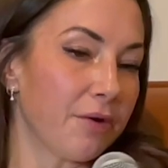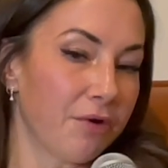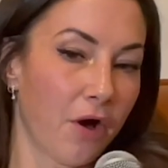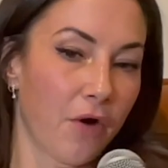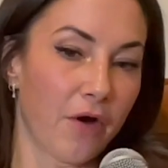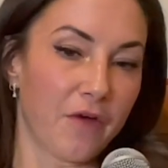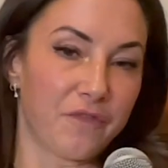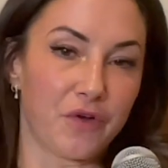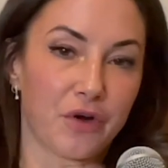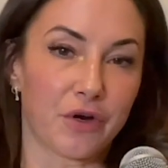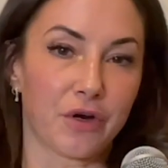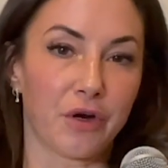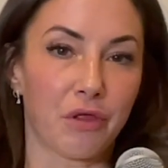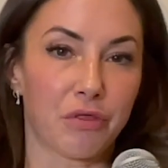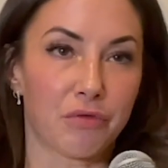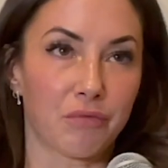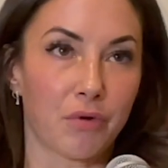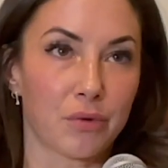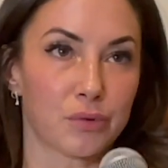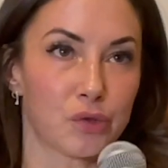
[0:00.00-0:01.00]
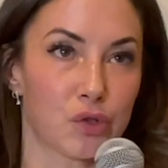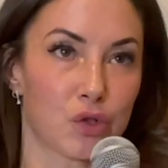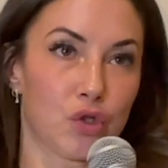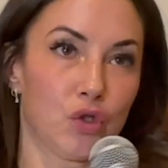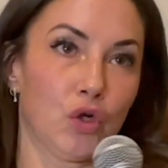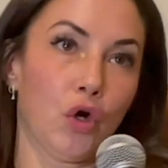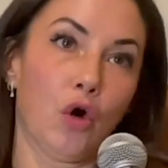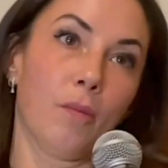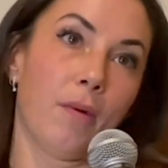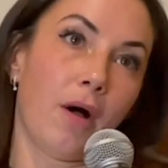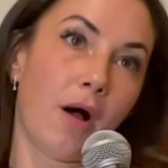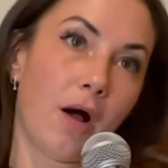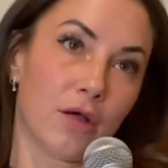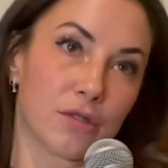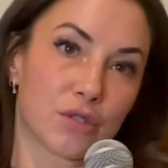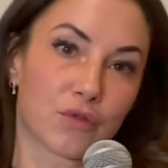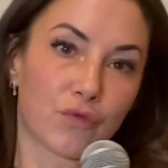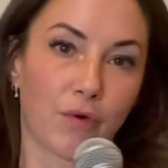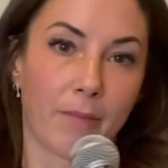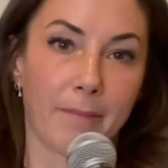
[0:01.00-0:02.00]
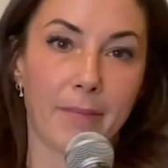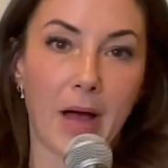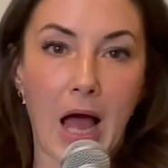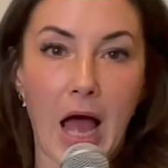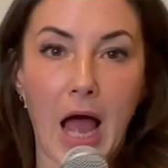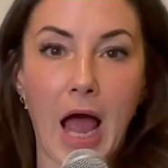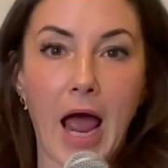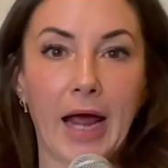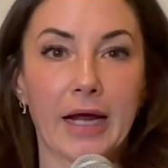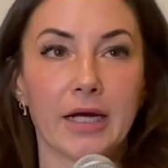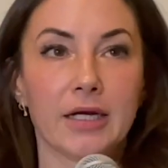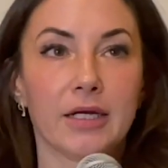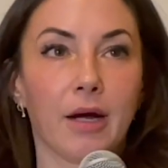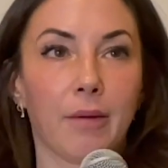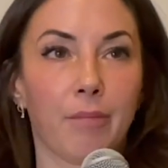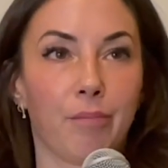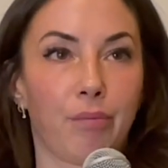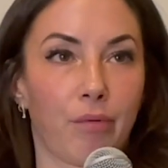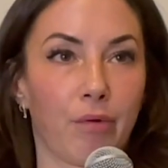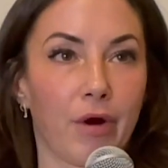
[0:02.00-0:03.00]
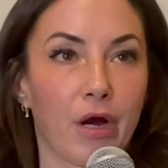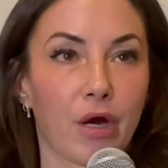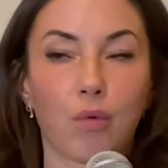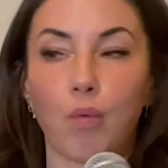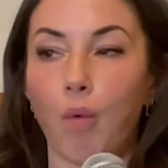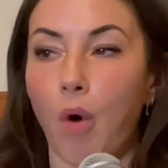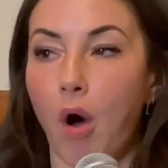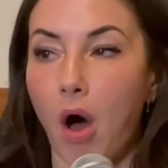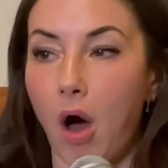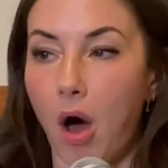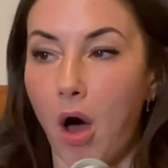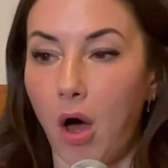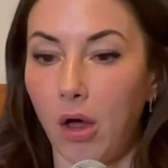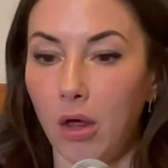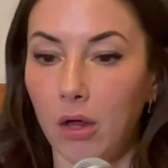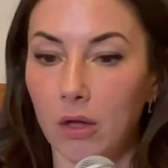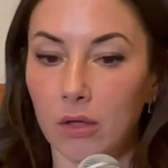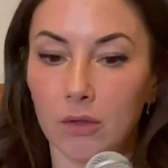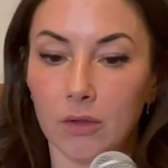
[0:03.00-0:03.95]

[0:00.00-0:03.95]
know. If you're going to throw snowballs from behind a brick wall,